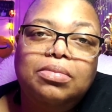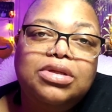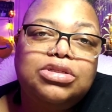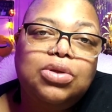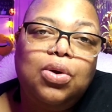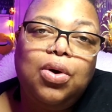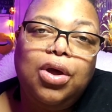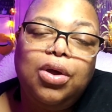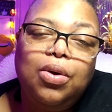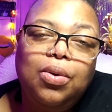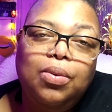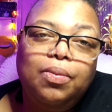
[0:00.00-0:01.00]
Miss
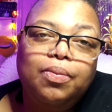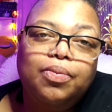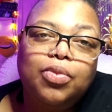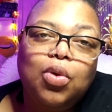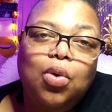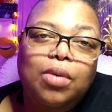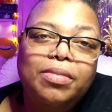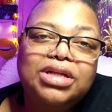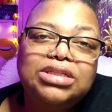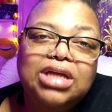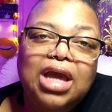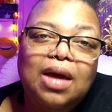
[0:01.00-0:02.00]
Hoyle or
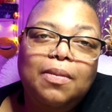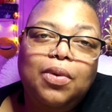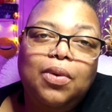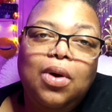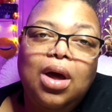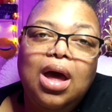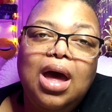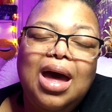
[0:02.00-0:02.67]
Miss Campbell.